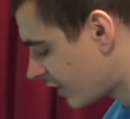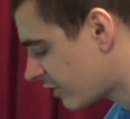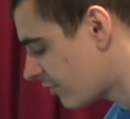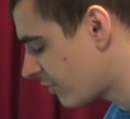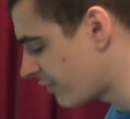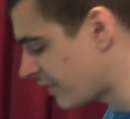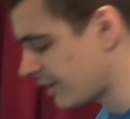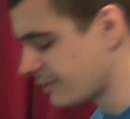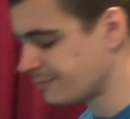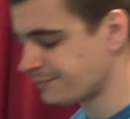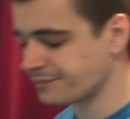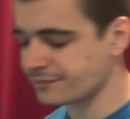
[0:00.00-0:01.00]
another thing
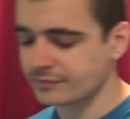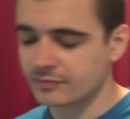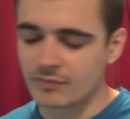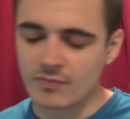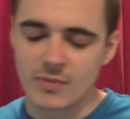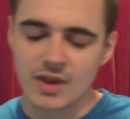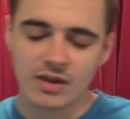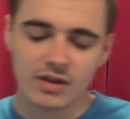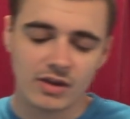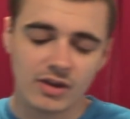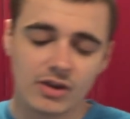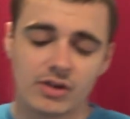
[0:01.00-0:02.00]

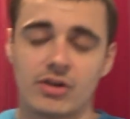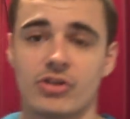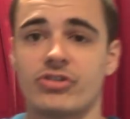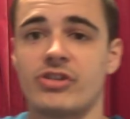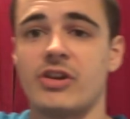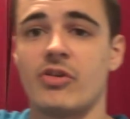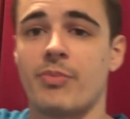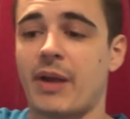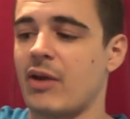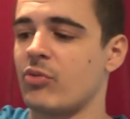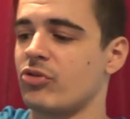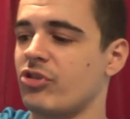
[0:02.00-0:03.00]
lots of little
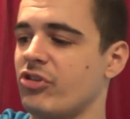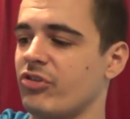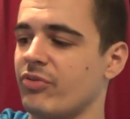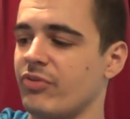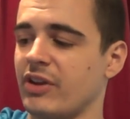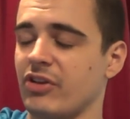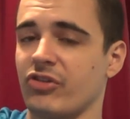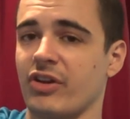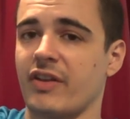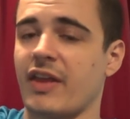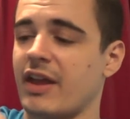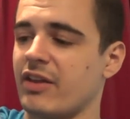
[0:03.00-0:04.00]
pouches and things
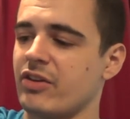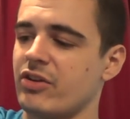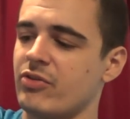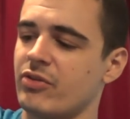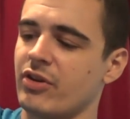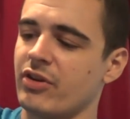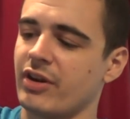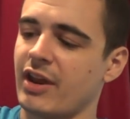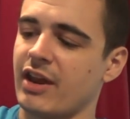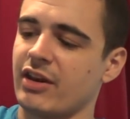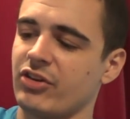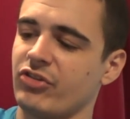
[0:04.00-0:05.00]
like that that you can
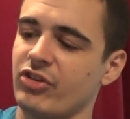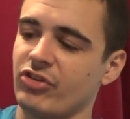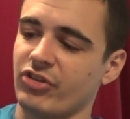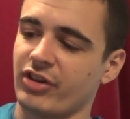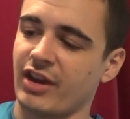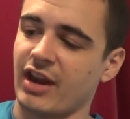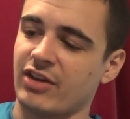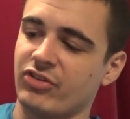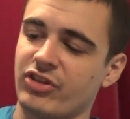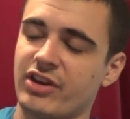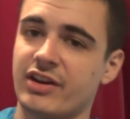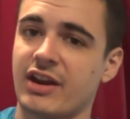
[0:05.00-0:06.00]
get. This is a
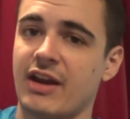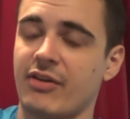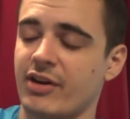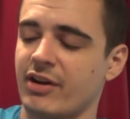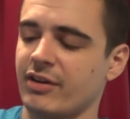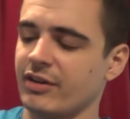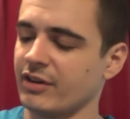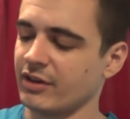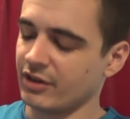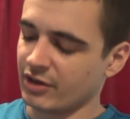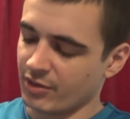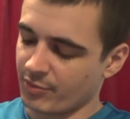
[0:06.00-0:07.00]
canteen carrier,
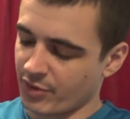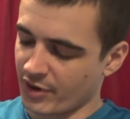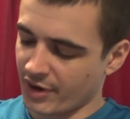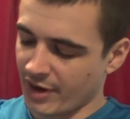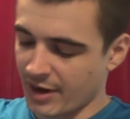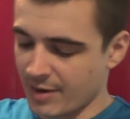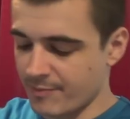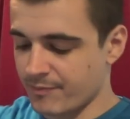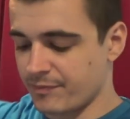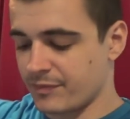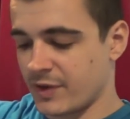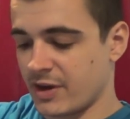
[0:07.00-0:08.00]
but um,
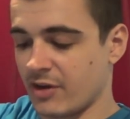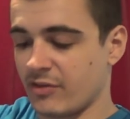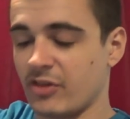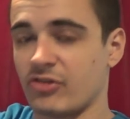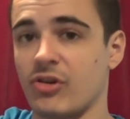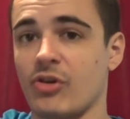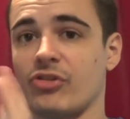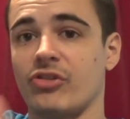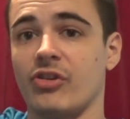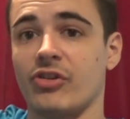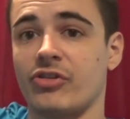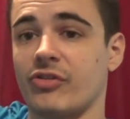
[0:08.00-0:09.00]
you know there's lots
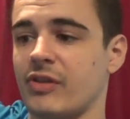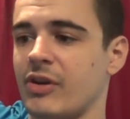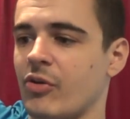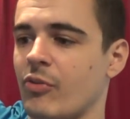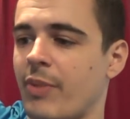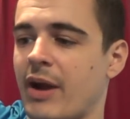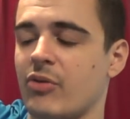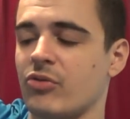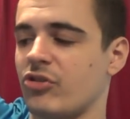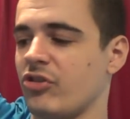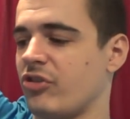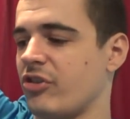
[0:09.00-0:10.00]
and lots of little
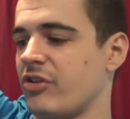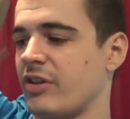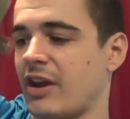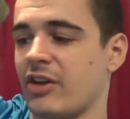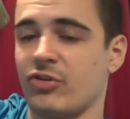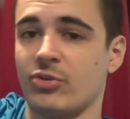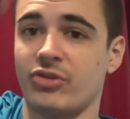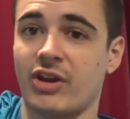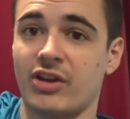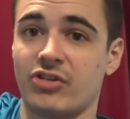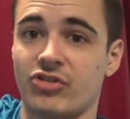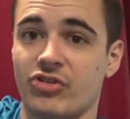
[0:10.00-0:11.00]
pouches that you can get to
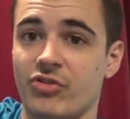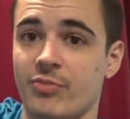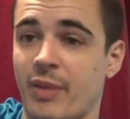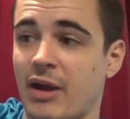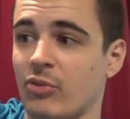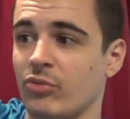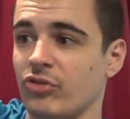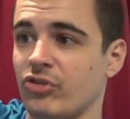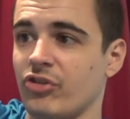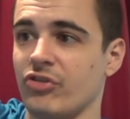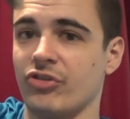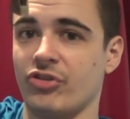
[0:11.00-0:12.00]
attach to
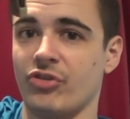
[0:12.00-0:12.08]
belts and